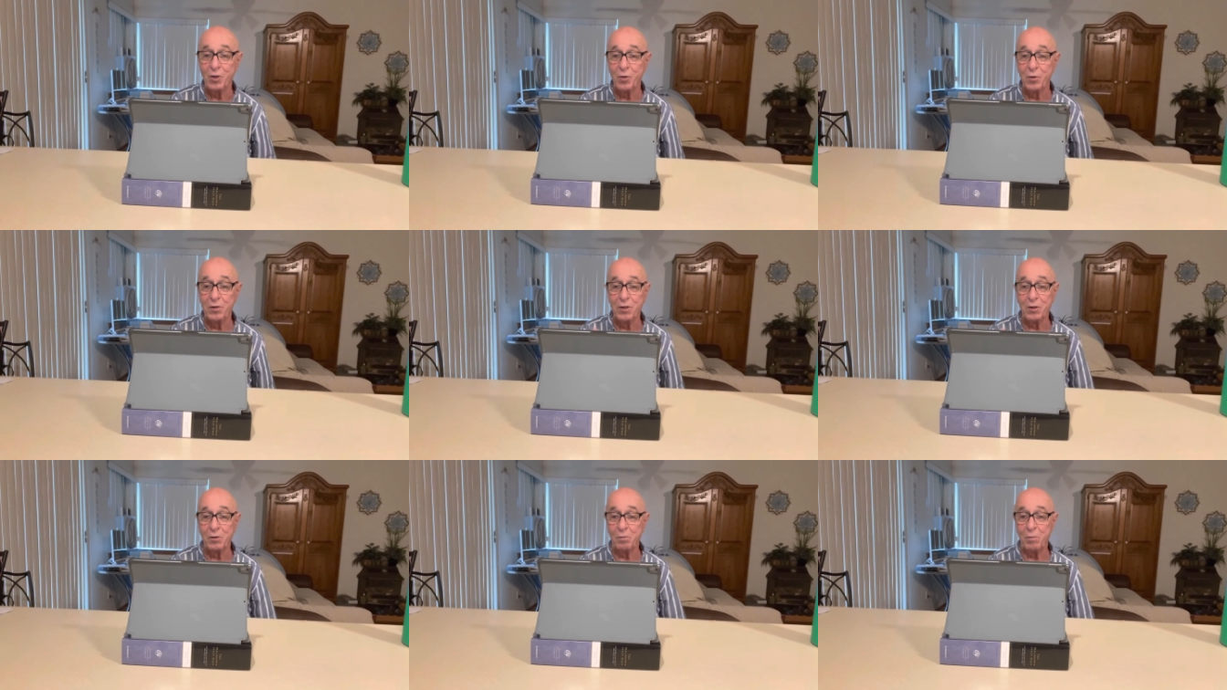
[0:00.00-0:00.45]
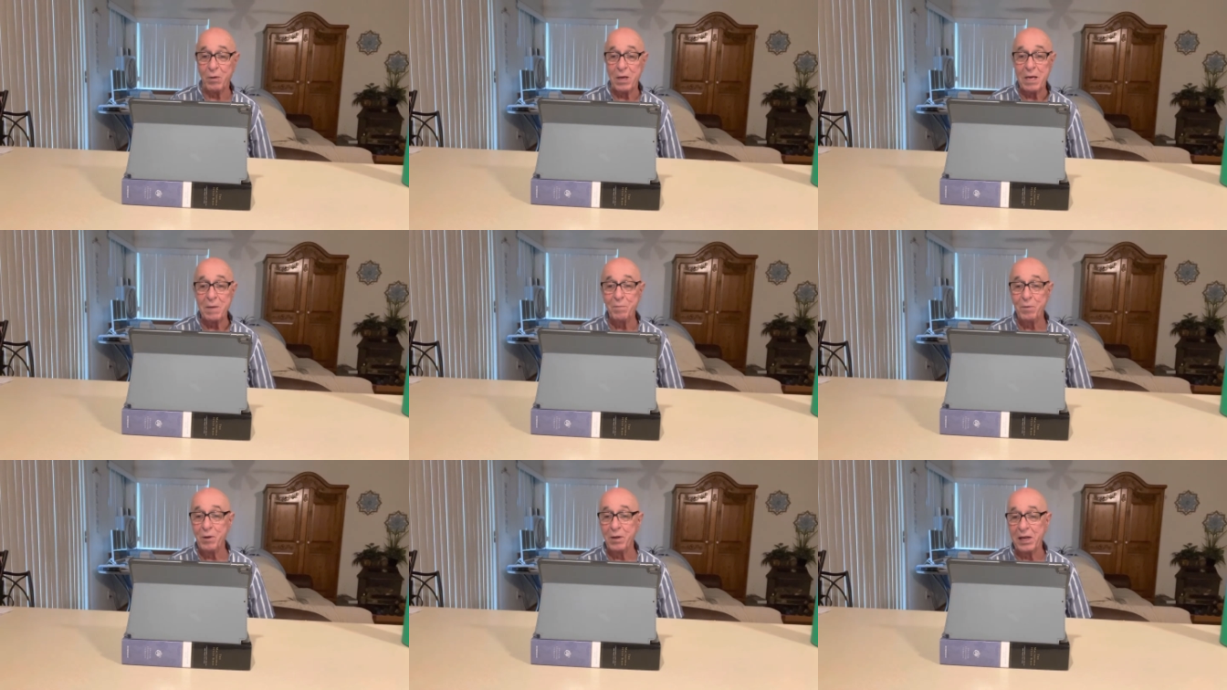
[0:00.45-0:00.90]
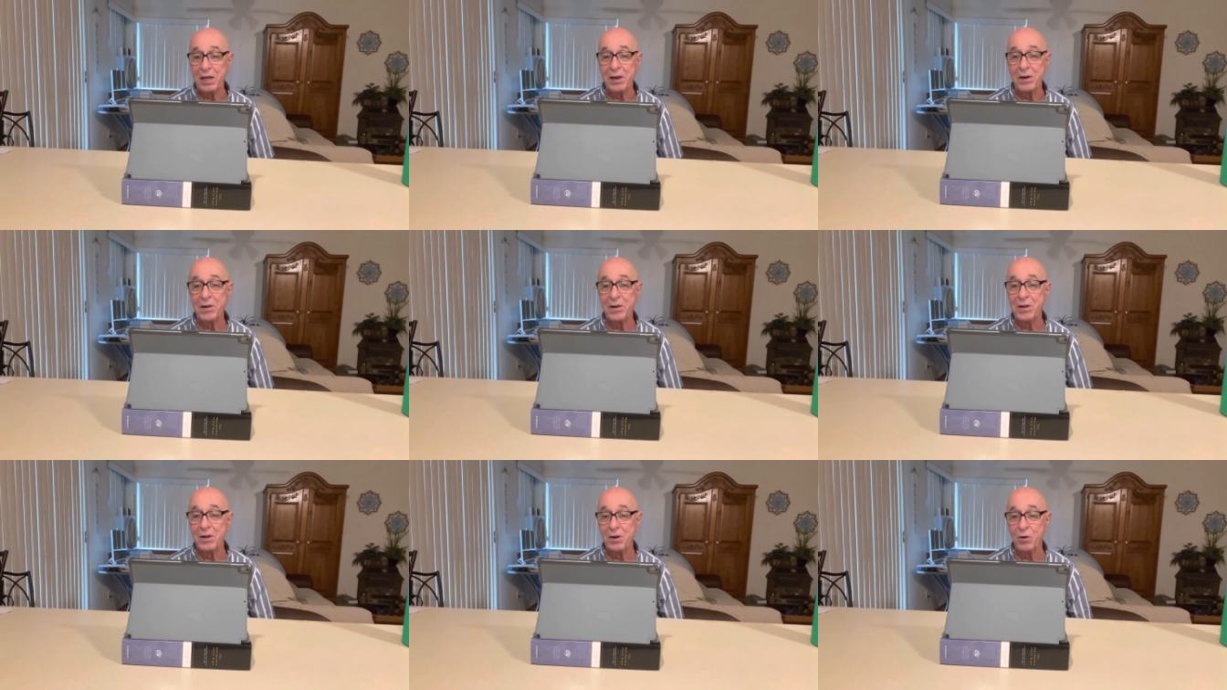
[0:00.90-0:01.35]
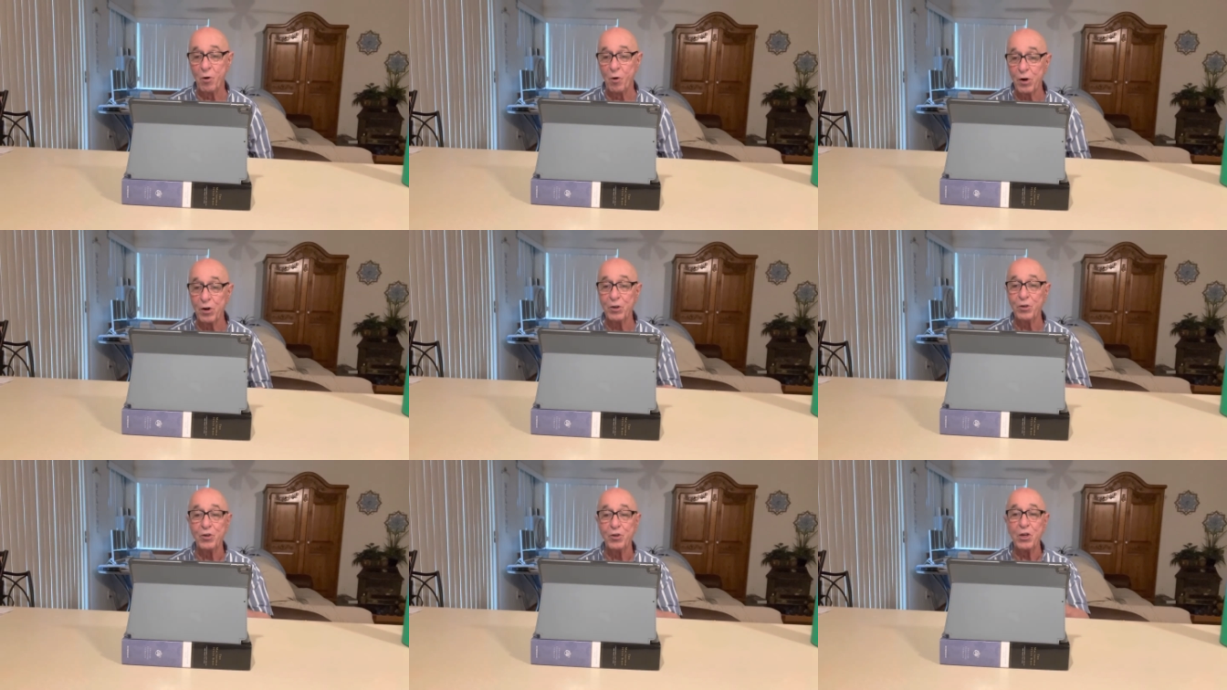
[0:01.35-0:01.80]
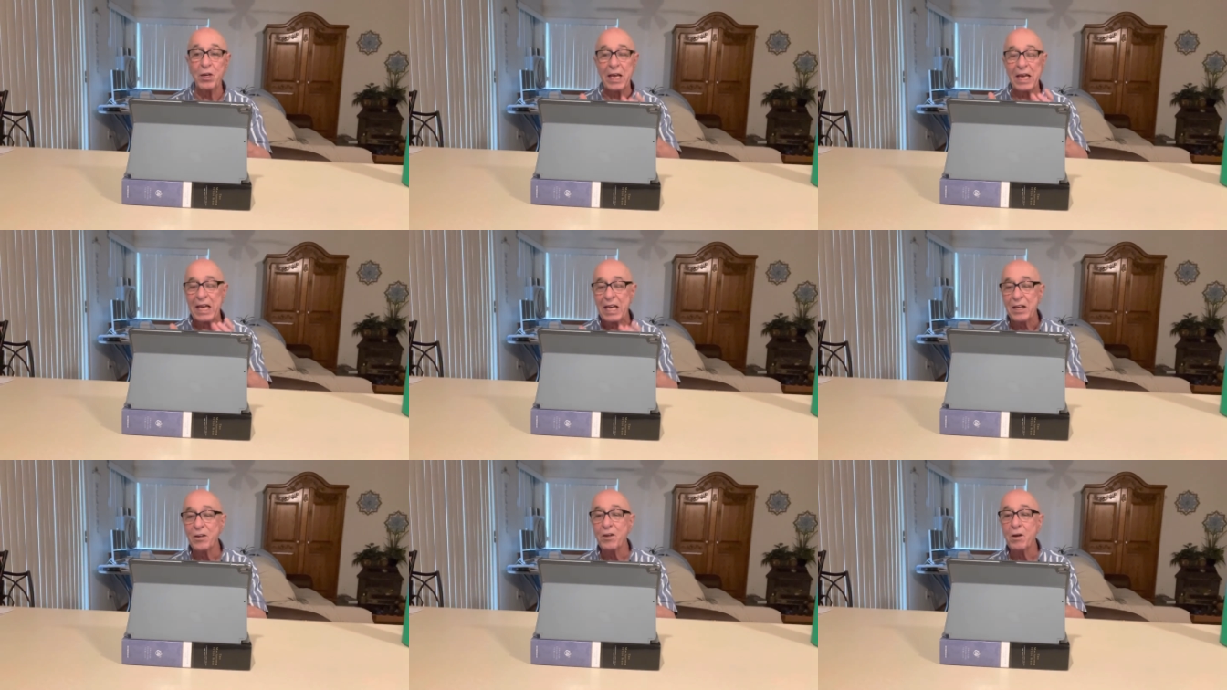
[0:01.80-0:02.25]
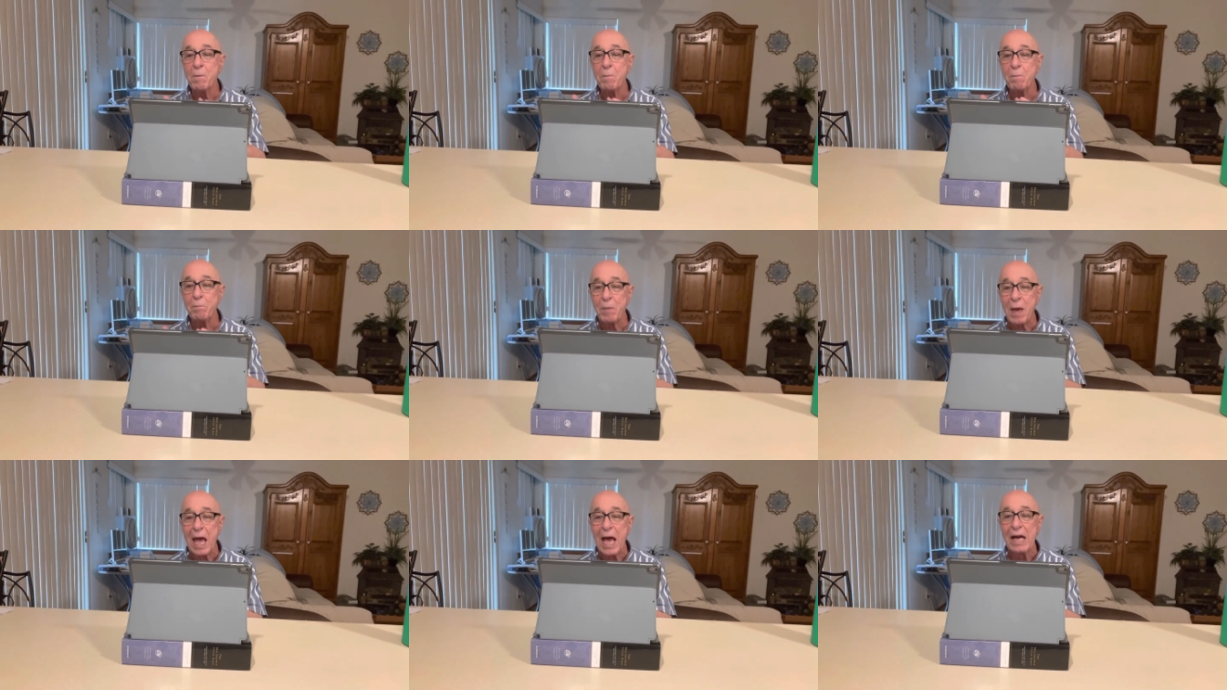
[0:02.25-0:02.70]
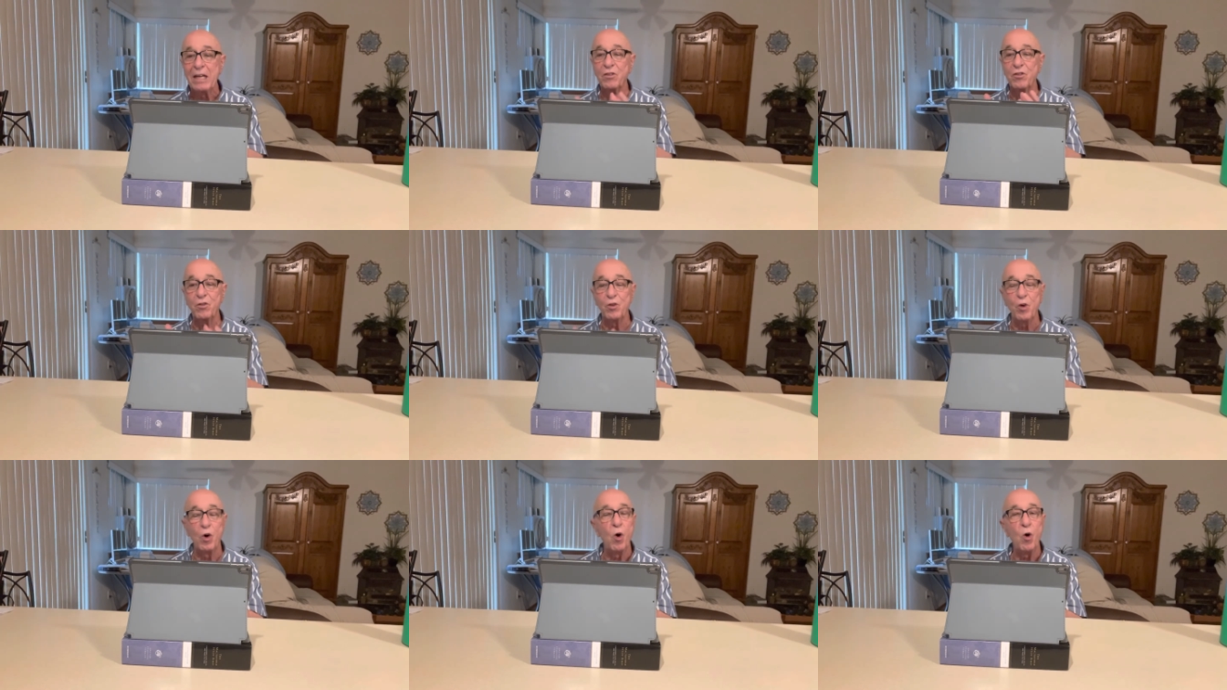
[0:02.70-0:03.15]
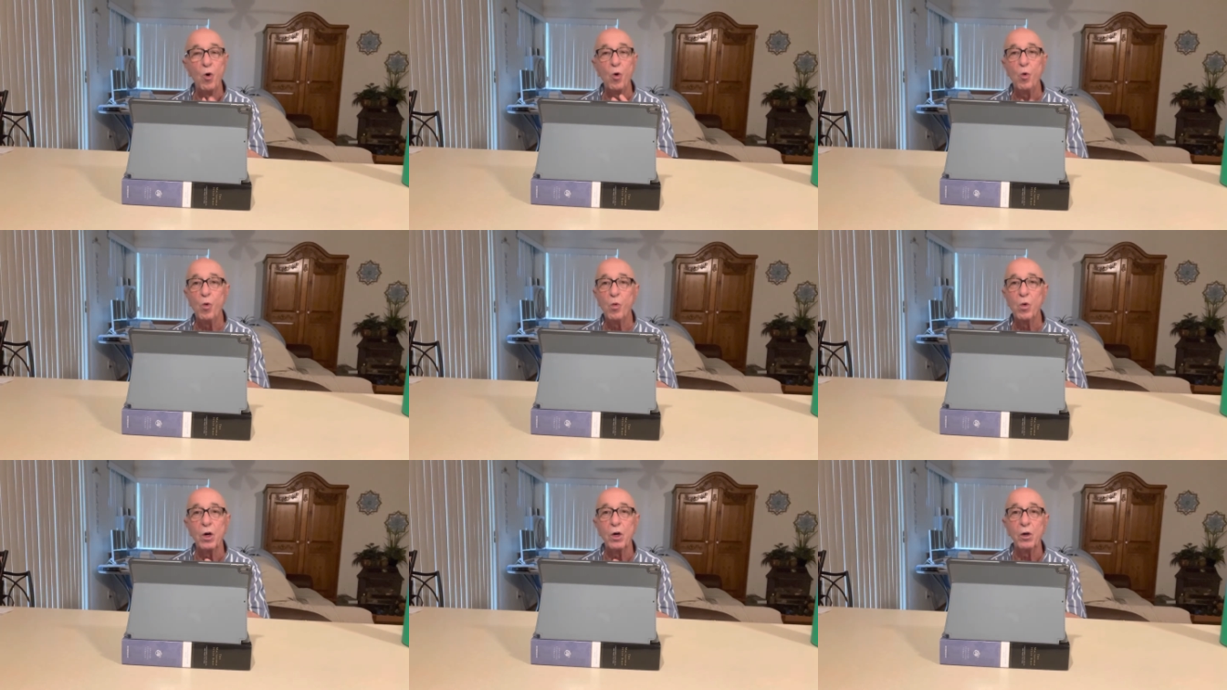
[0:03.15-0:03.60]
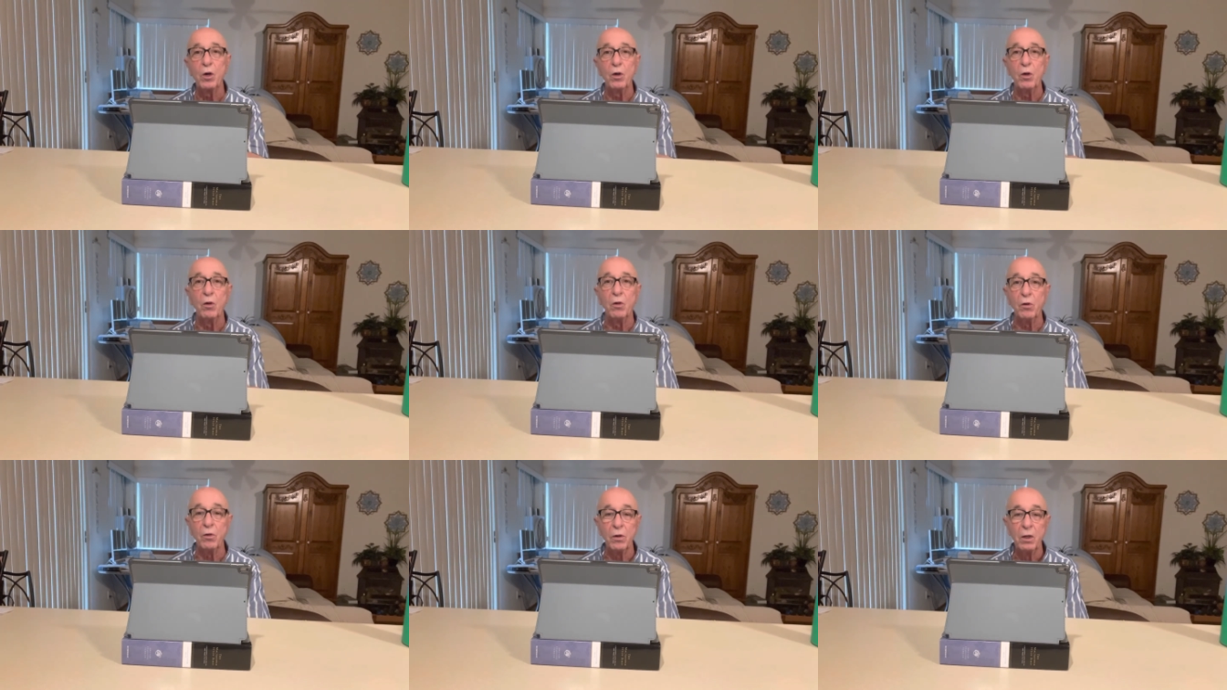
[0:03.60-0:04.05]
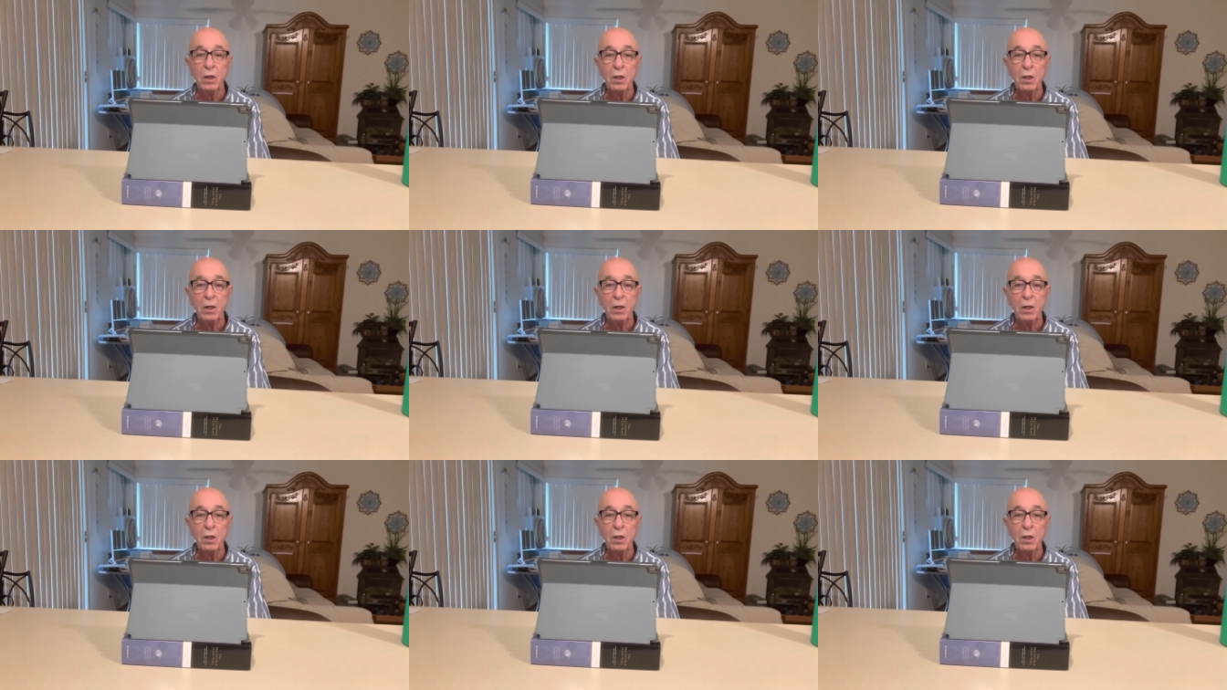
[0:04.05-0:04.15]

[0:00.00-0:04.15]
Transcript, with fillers: with his people here in order to encompass the whole world.